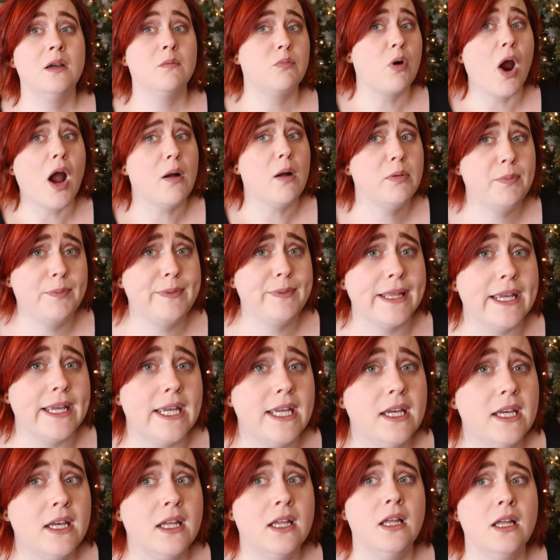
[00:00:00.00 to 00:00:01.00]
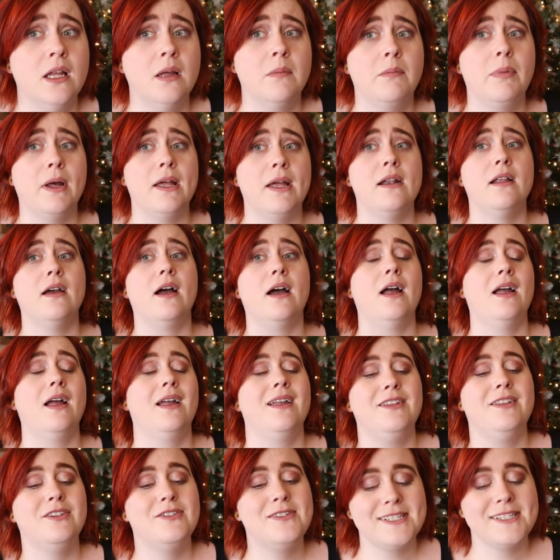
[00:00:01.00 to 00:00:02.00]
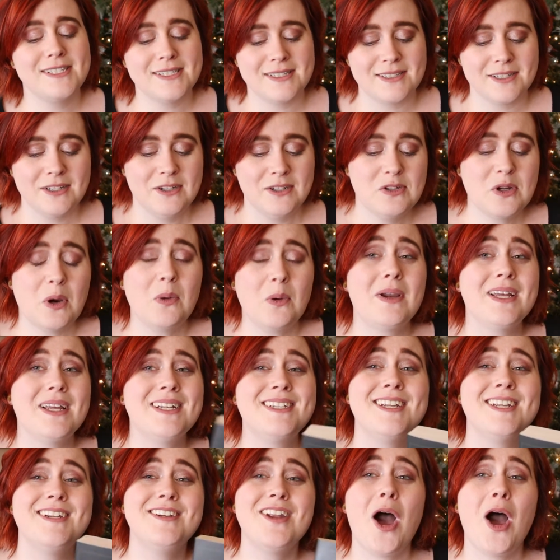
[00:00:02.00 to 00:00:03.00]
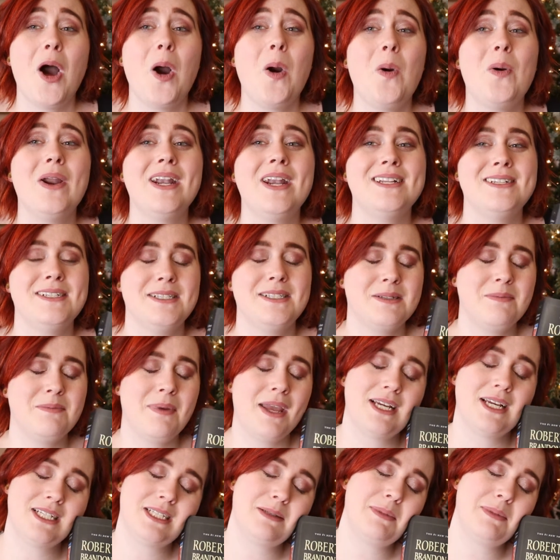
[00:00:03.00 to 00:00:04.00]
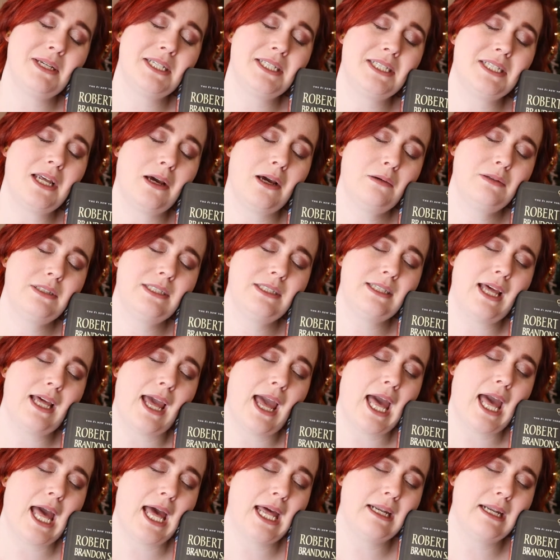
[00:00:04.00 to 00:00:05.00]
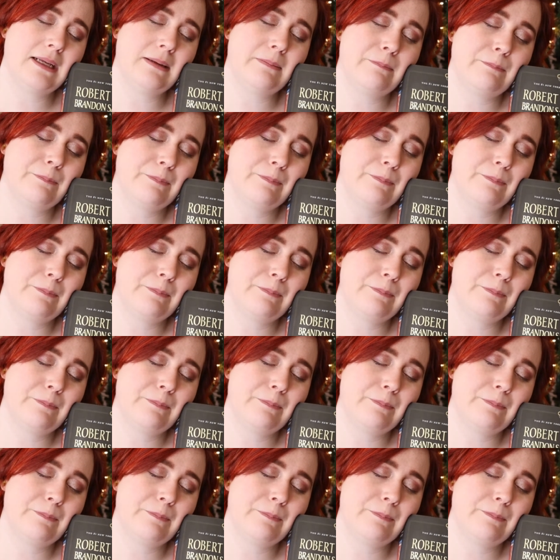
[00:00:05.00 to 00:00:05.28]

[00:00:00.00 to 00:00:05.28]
Probably, but you don't get to know, and it just makes me so sad.